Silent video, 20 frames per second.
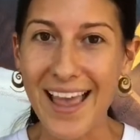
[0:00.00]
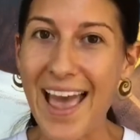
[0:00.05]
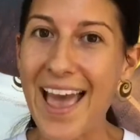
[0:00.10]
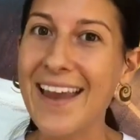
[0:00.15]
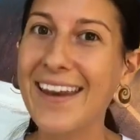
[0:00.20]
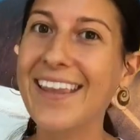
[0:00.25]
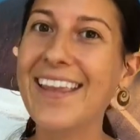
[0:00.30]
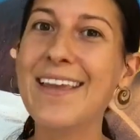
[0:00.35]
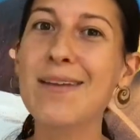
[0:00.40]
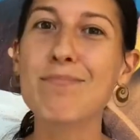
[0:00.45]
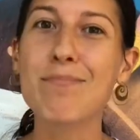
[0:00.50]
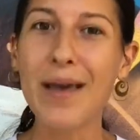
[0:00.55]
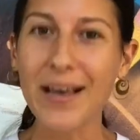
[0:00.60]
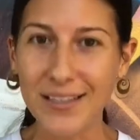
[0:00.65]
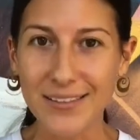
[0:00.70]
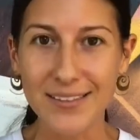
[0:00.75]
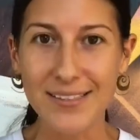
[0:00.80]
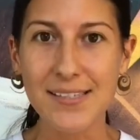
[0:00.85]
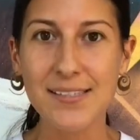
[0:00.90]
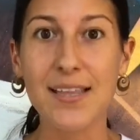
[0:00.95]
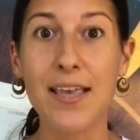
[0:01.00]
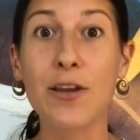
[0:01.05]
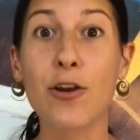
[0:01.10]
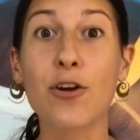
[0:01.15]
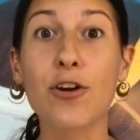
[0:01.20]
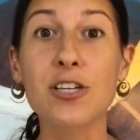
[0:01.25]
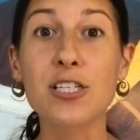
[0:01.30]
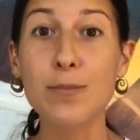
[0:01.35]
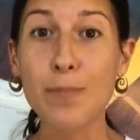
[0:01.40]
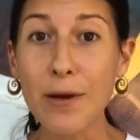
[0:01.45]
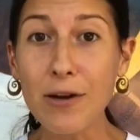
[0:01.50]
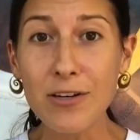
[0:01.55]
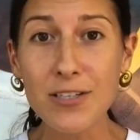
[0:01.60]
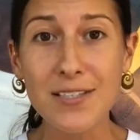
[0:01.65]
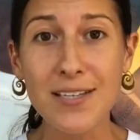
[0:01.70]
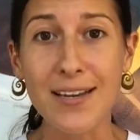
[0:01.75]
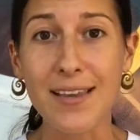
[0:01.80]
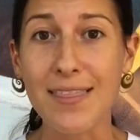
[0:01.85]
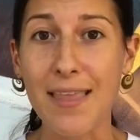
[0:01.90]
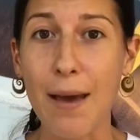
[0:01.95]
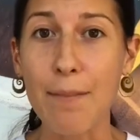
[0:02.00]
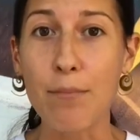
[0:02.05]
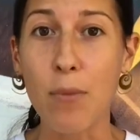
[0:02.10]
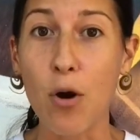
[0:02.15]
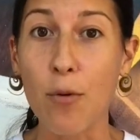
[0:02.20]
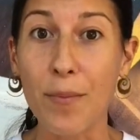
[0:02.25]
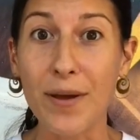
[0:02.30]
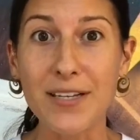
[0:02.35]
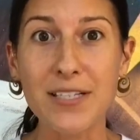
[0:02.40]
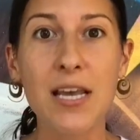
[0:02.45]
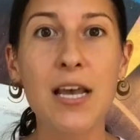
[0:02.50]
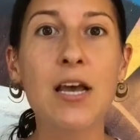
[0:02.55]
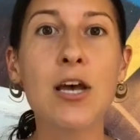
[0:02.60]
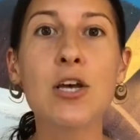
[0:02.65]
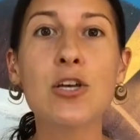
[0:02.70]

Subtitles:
any imbalances that you're experiencing in that moment.